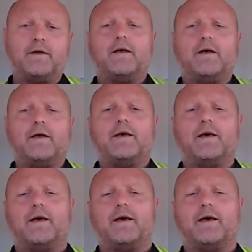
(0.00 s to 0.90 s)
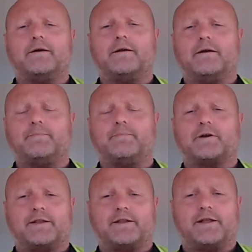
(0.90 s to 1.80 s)
and but at
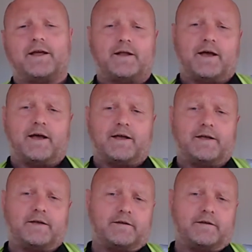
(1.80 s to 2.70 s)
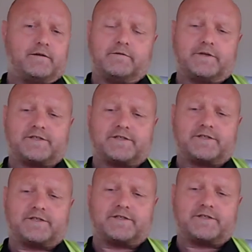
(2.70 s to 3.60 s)
the end I
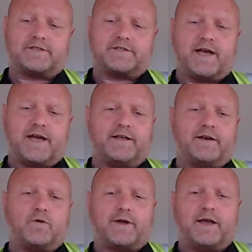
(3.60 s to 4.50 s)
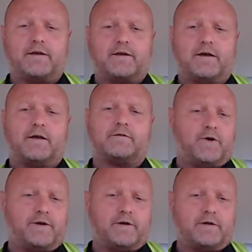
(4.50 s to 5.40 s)
decided, okay, I'll
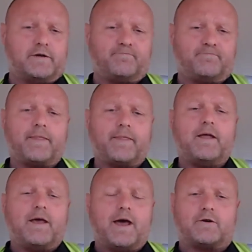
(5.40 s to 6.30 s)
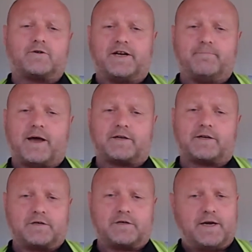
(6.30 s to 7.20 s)
join HouseSit
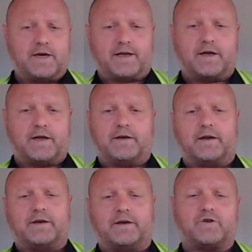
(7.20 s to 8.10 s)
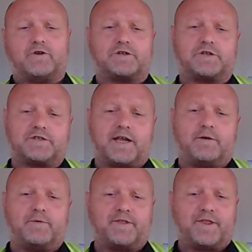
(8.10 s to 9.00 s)
Match, like, and just stay with them,